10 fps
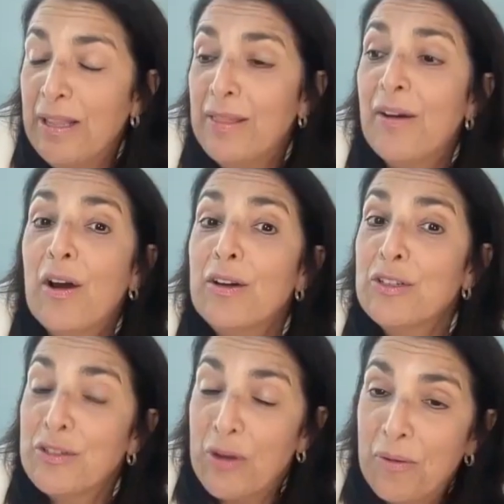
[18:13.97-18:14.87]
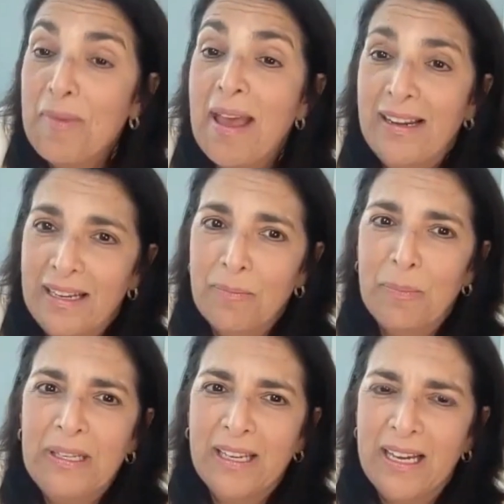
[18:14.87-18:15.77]
there are so many,
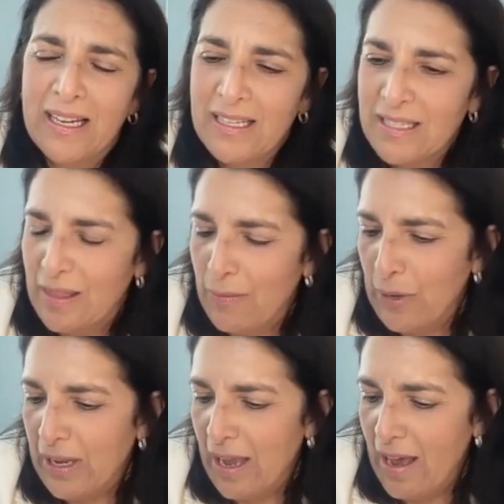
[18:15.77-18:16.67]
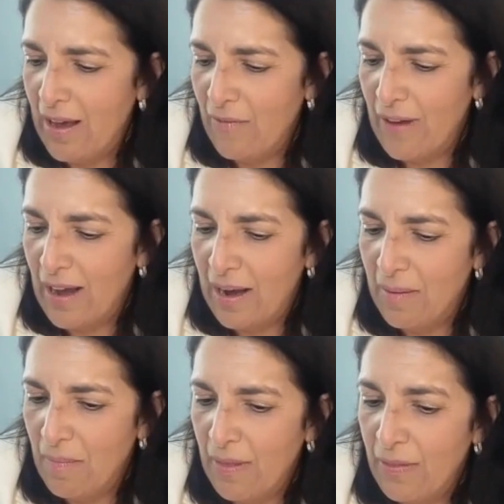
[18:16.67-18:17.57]
because we have
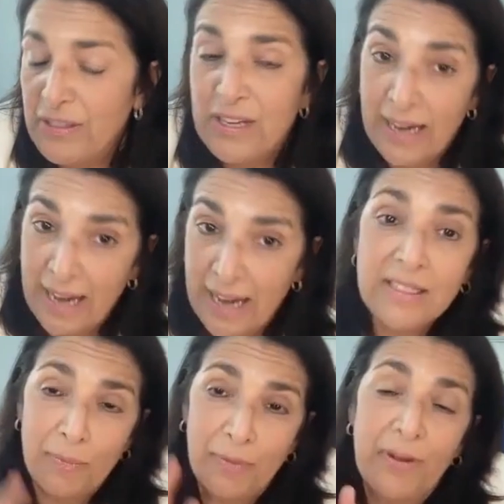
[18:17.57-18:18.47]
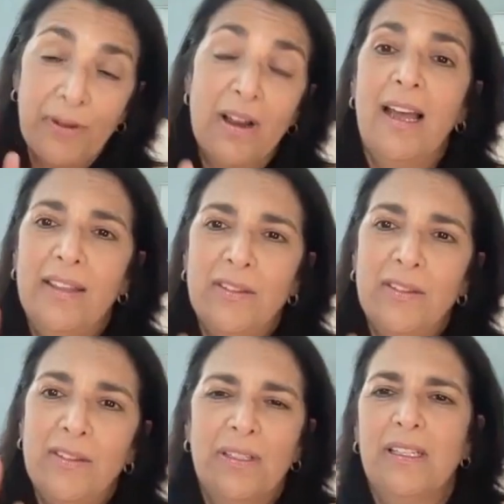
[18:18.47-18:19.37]
the diaspora
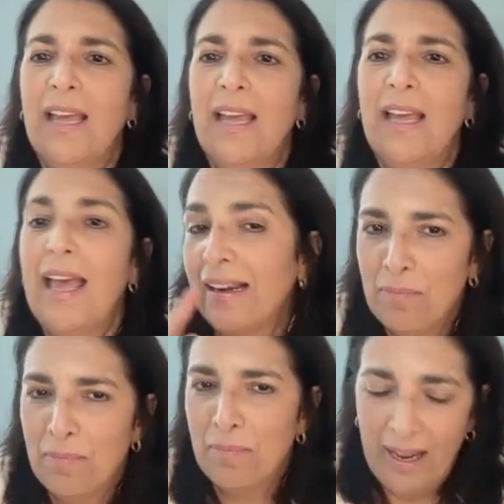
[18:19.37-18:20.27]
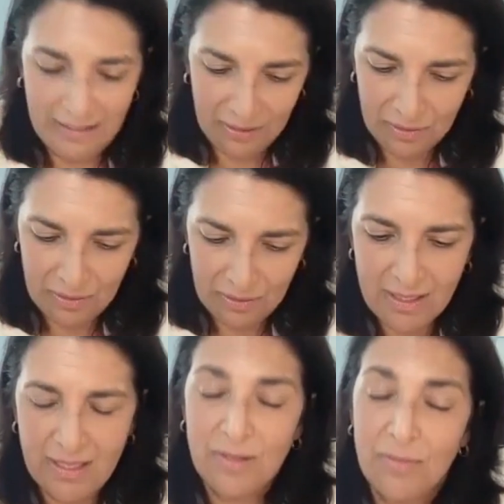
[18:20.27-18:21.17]
has really had an impact in
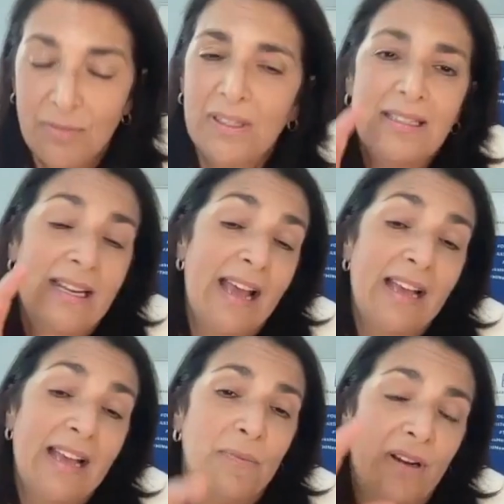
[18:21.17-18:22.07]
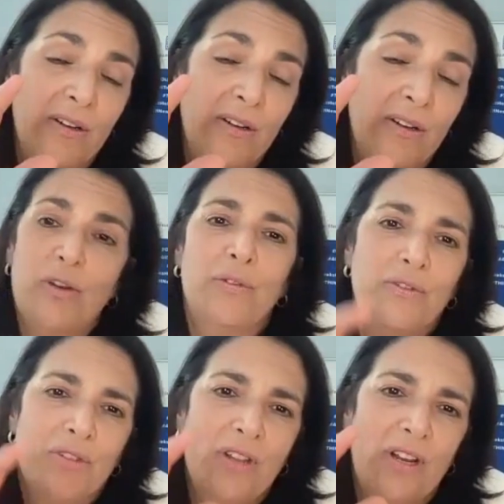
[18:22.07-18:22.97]
Greece. It's really the diaspora and our
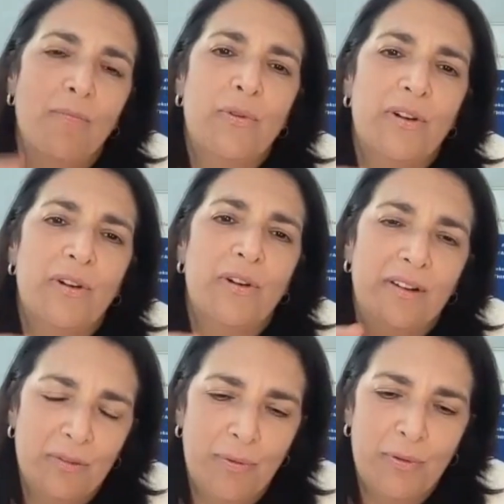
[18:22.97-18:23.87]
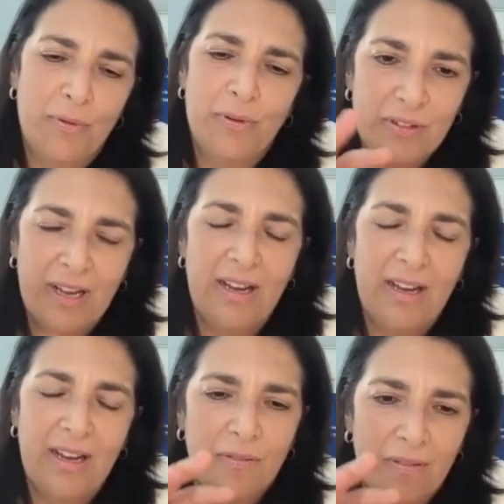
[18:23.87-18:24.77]
donors and our board and our supporters
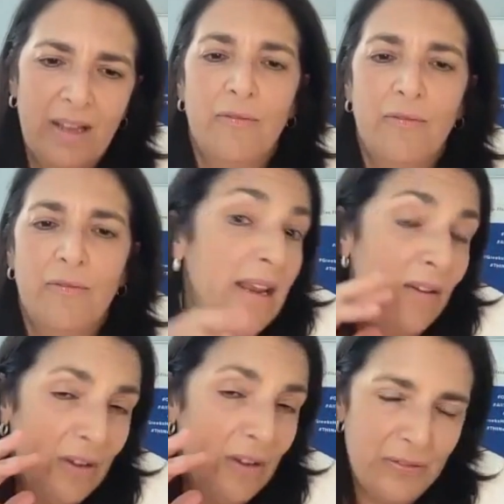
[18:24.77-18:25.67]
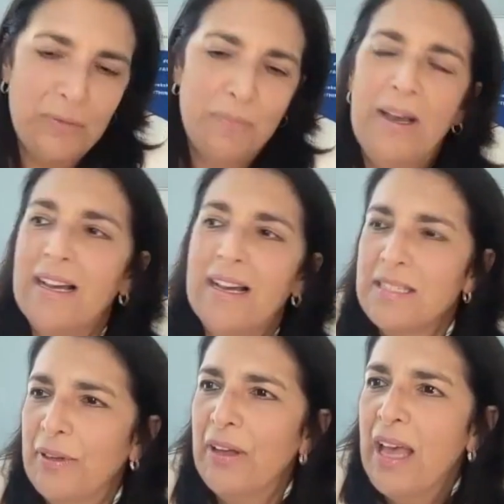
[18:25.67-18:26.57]
that have made all of this
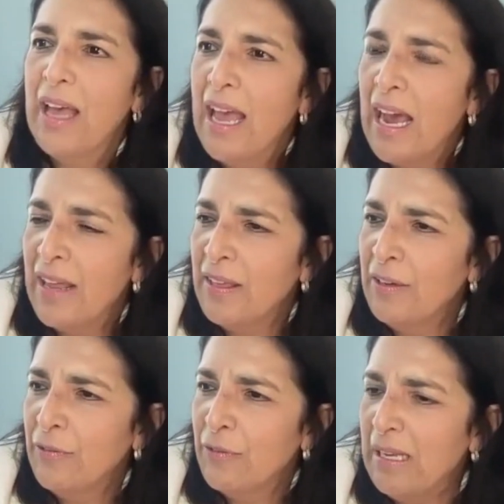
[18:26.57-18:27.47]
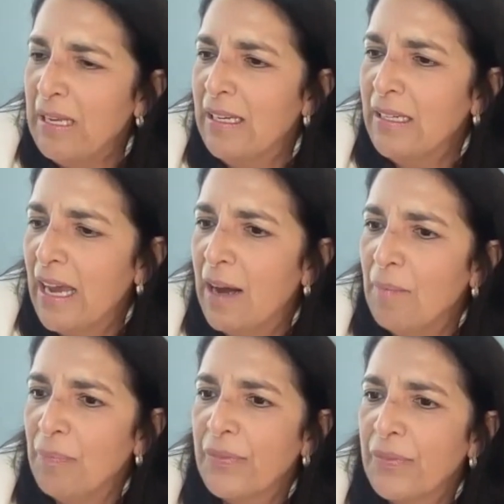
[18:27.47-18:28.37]
possible. I think for me,
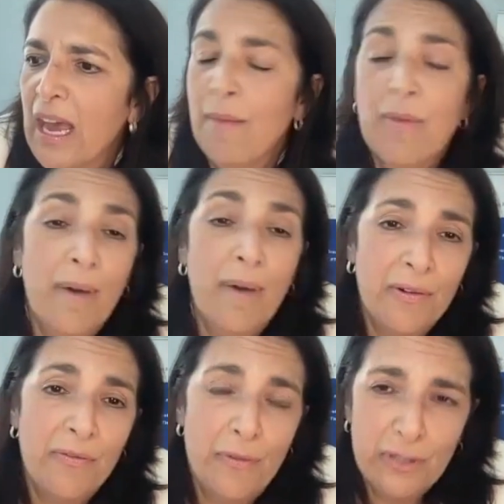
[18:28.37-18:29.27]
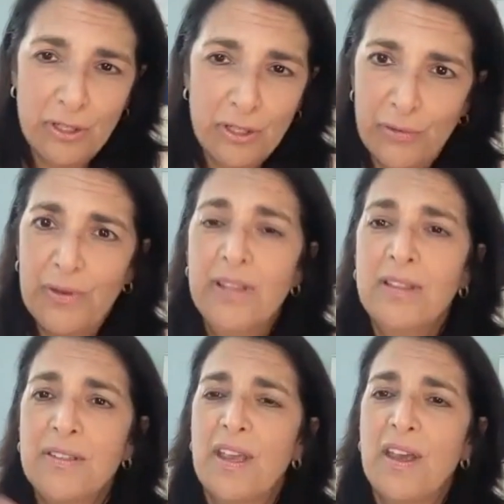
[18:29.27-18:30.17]
I'm the mother of 4
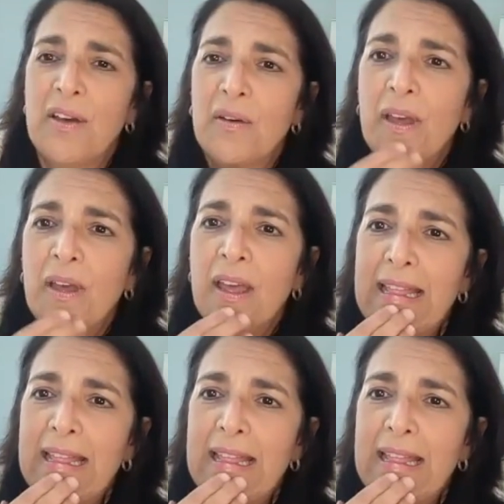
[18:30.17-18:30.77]
children, so